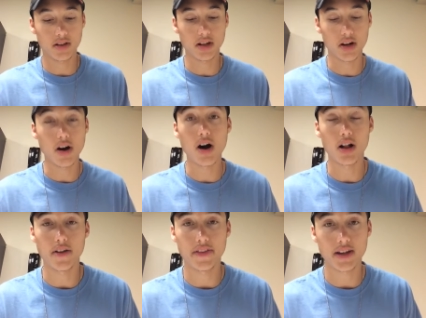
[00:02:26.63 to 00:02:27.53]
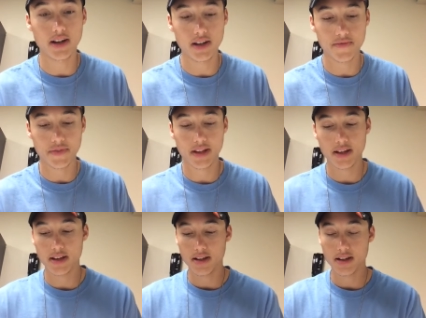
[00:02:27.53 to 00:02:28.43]
all of the
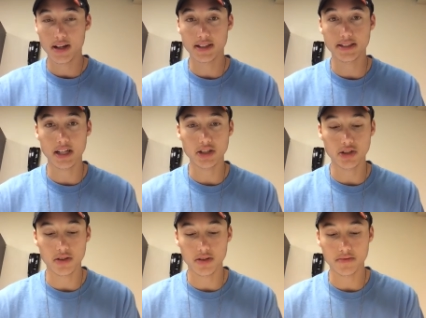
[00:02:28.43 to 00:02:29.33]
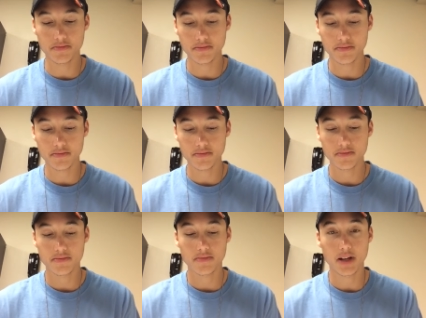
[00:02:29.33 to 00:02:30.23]
essential
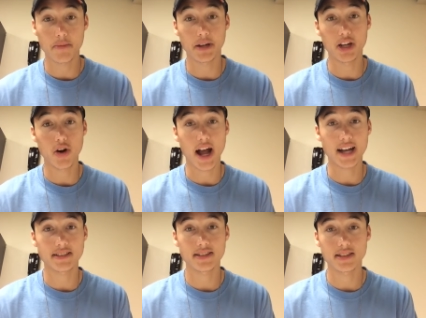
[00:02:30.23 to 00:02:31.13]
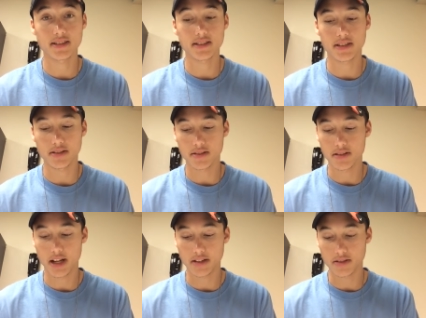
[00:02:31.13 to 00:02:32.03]
amino acids and
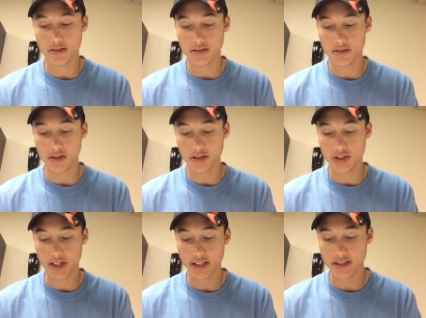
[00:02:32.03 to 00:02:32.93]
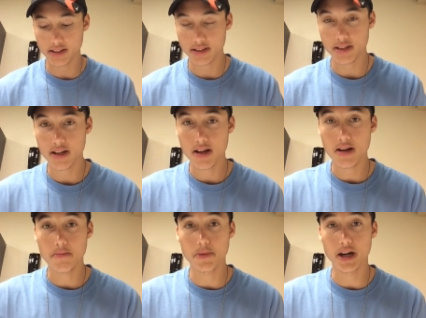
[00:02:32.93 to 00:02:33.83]
nutrients,
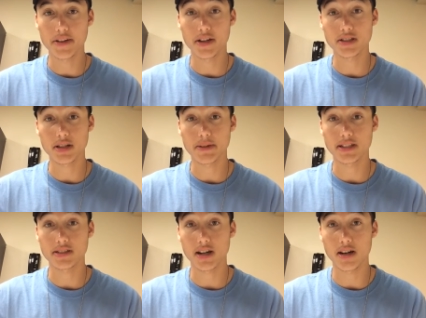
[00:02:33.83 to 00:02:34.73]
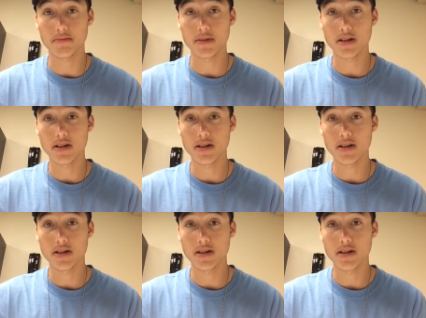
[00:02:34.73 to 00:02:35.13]
but there's going to be some